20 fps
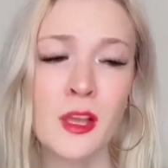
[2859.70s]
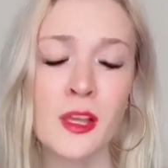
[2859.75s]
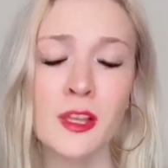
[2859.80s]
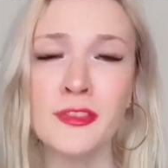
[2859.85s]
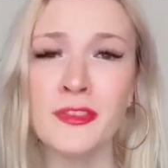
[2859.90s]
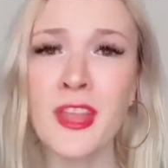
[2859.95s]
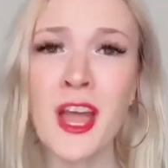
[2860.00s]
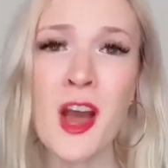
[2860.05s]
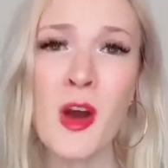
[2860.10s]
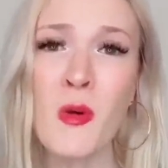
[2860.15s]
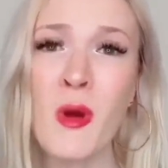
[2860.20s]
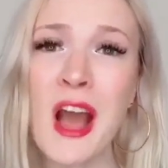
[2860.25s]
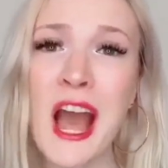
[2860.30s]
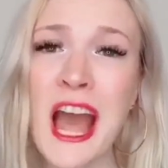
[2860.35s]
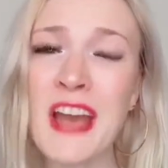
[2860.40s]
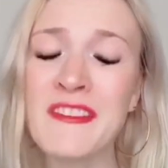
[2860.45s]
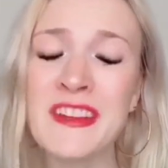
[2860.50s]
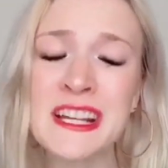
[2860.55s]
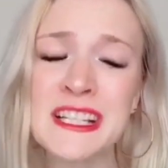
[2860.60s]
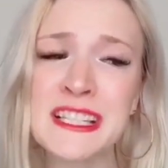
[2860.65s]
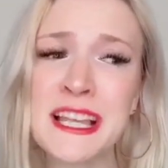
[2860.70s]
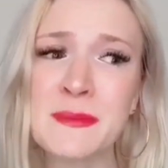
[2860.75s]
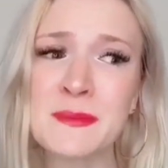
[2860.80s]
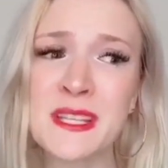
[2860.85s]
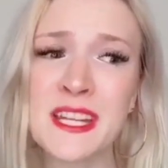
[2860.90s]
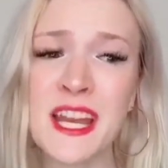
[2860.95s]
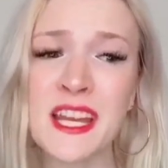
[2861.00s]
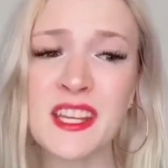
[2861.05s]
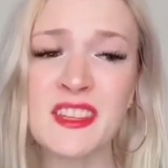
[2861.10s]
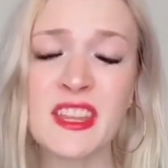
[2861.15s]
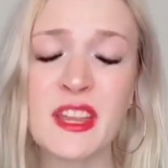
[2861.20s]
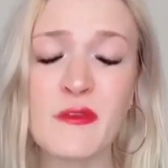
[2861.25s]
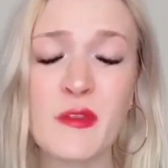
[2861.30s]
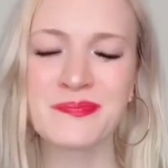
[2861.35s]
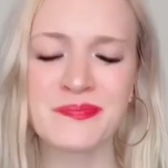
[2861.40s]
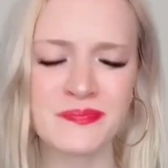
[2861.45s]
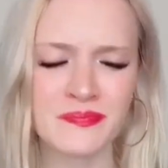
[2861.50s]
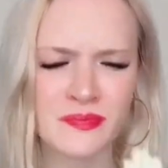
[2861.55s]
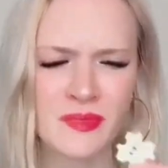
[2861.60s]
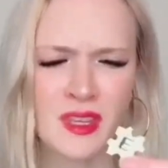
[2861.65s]
No, I haven't accepted anything from...
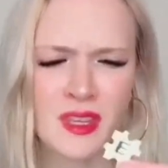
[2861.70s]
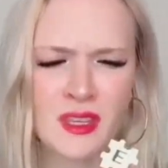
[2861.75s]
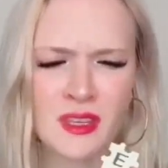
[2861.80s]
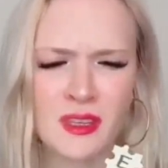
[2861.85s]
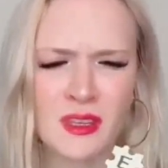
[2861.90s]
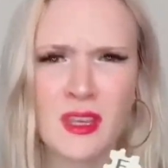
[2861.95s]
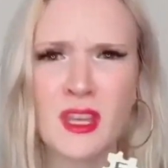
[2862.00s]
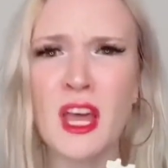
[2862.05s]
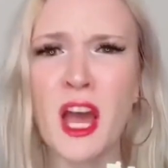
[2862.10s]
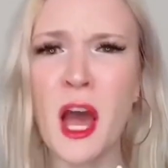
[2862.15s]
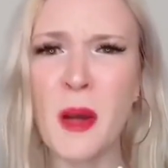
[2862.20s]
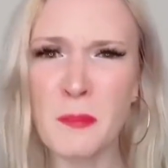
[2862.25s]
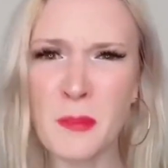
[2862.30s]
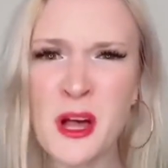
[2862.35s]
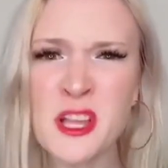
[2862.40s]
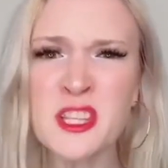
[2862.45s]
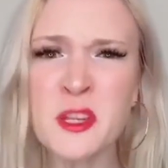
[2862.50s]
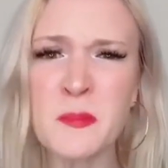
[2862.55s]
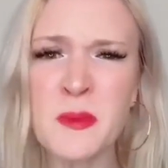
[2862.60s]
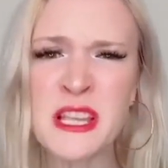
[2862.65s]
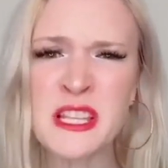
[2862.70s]
A puzzle piece